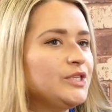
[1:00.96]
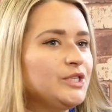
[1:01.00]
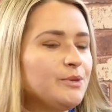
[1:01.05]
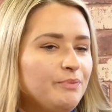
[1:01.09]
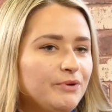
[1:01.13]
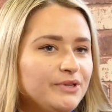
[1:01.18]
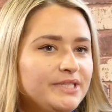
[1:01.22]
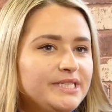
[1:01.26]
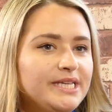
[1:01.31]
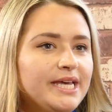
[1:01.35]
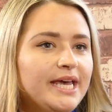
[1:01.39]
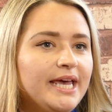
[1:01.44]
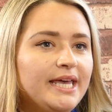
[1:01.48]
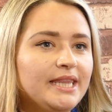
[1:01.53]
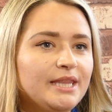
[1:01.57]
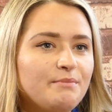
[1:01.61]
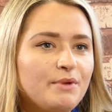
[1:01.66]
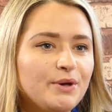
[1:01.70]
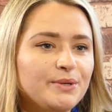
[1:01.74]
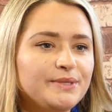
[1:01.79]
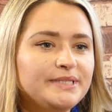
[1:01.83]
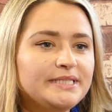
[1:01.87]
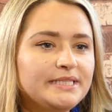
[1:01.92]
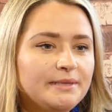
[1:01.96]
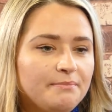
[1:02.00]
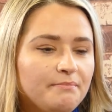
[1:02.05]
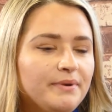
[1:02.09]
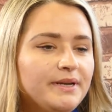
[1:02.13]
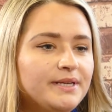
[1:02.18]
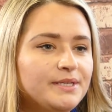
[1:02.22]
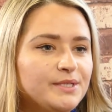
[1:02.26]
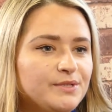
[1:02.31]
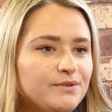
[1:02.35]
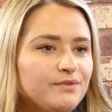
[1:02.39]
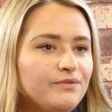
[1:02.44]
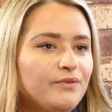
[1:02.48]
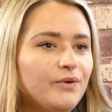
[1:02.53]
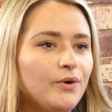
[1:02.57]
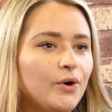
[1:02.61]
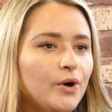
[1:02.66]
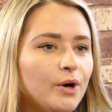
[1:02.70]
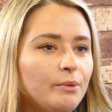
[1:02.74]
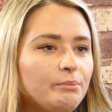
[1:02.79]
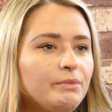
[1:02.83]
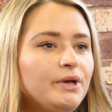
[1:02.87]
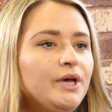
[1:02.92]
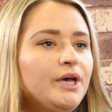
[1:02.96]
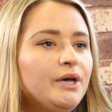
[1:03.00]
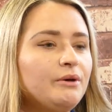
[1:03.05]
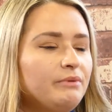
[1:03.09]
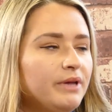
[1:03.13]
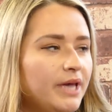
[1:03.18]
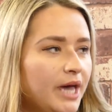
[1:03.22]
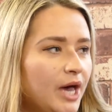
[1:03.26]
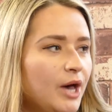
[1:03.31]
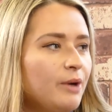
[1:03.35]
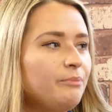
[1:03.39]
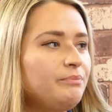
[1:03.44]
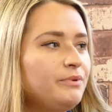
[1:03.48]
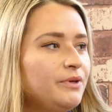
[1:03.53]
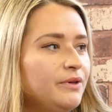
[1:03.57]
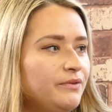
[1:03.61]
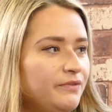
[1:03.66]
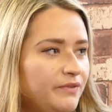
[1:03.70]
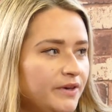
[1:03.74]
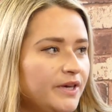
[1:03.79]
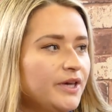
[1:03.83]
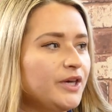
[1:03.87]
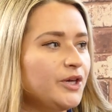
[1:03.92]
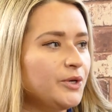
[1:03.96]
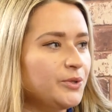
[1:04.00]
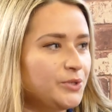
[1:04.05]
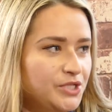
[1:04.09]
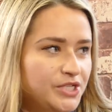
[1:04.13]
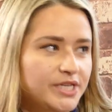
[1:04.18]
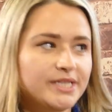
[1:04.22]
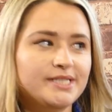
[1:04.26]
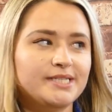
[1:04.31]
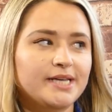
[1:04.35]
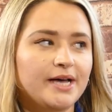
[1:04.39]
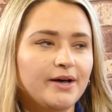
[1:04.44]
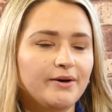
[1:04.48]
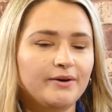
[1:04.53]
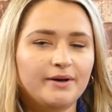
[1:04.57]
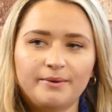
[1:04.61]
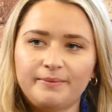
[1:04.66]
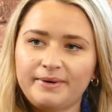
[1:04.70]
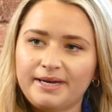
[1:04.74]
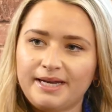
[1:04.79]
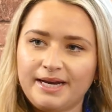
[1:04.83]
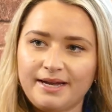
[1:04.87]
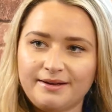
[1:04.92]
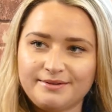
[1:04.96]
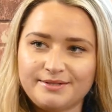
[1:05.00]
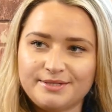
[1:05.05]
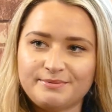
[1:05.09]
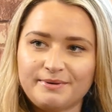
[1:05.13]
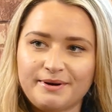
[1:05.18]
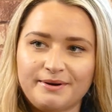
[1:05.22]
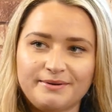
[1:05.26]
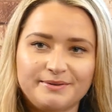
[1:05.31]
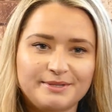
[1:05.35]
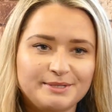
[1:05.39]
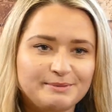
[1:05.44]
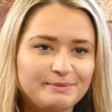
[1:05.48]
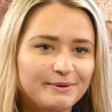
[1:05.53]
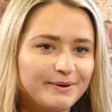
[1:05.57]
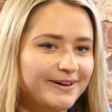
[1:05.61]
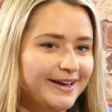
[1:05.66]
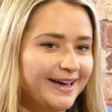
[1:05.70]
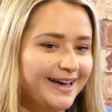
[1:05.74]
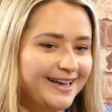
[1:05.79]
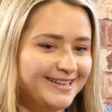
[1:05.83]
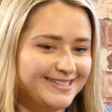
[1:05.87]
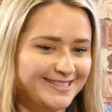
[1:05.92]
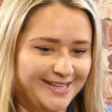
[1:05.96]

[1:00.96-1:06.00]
To put it in the most simplest form, we help you figure your shit out. Are we allowed to swear on this podcast?